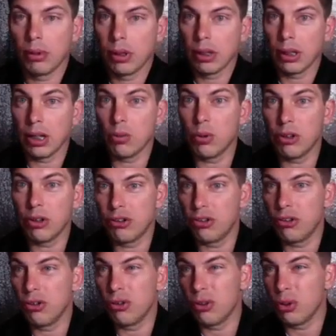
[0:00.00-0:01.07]
like, what
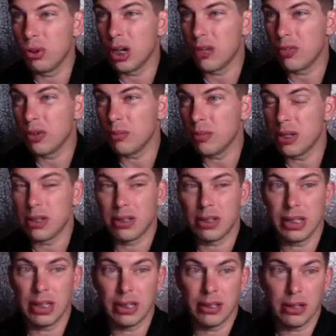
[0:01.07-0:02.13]
should you do every month to
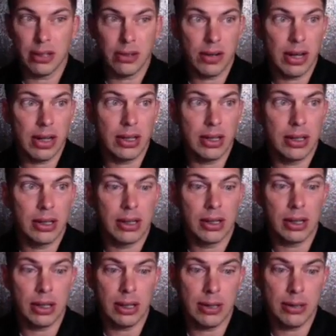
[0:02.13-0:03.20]
get there, right?
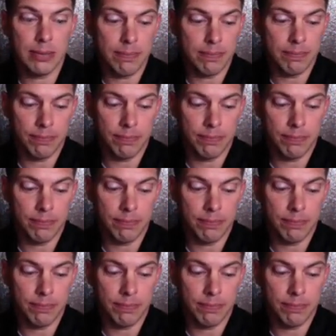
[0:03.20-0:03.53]
I